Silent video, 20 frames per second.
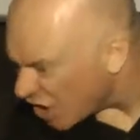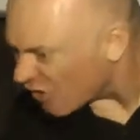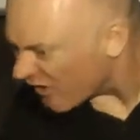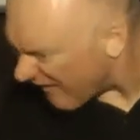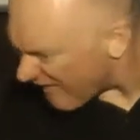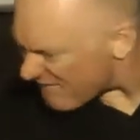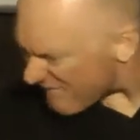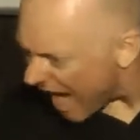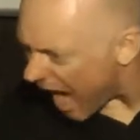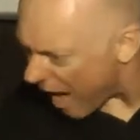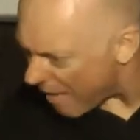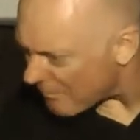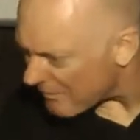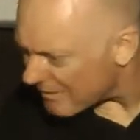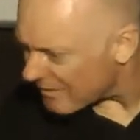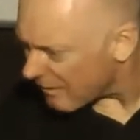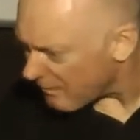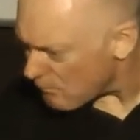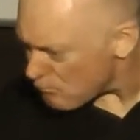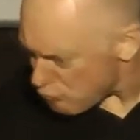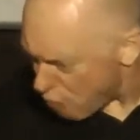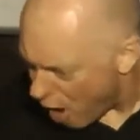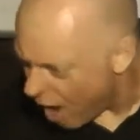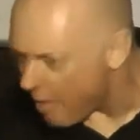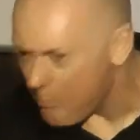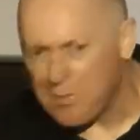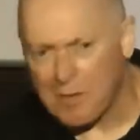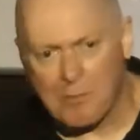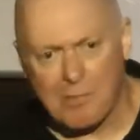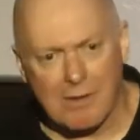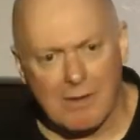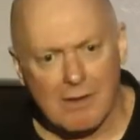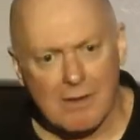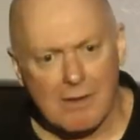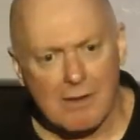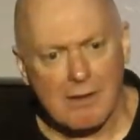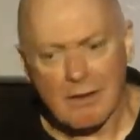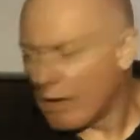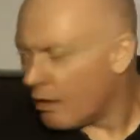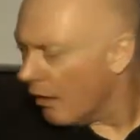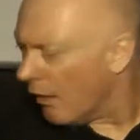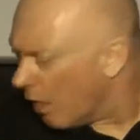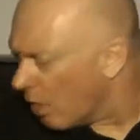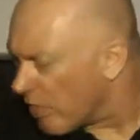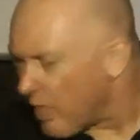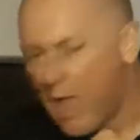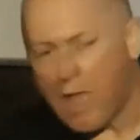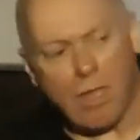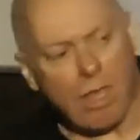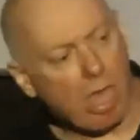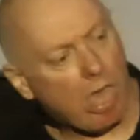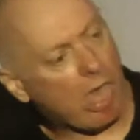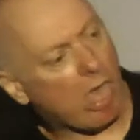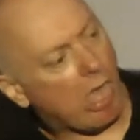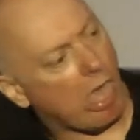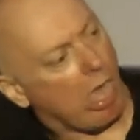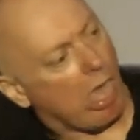It's a problem of passive dependence.